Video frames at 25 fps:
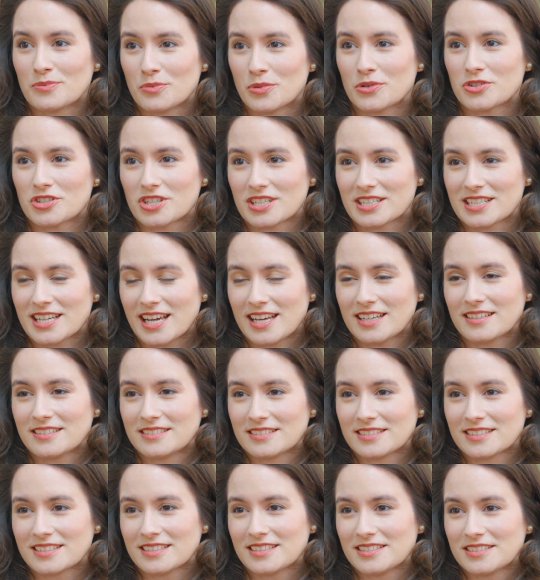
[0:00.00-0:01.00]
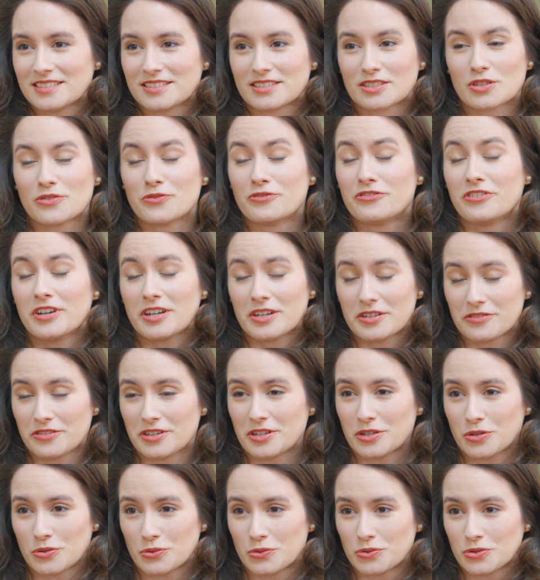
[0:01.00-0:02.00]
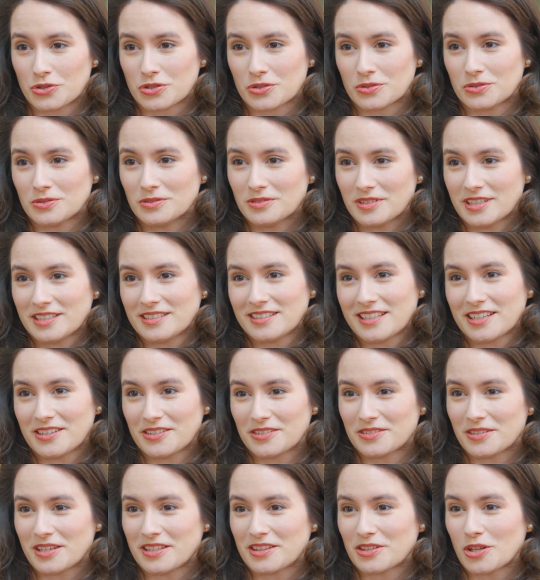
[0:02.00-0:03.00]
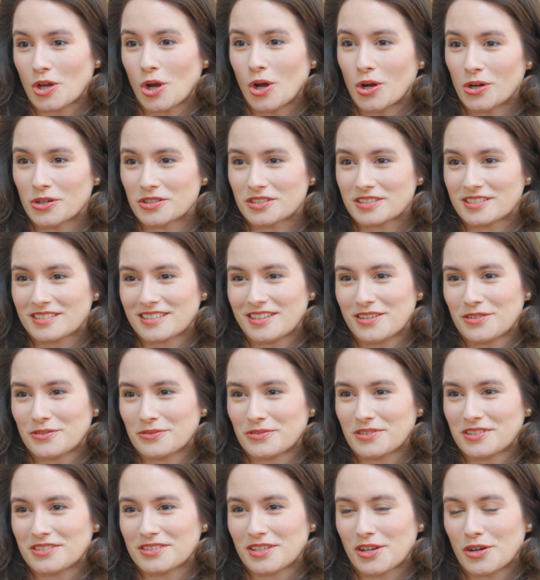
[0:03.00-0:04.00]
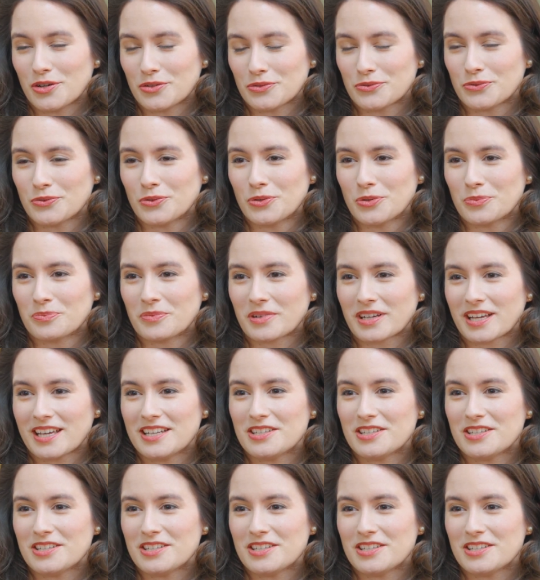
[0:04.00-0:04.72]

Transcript: emerging talent is very, very crucial, and they're at the heart of this art form.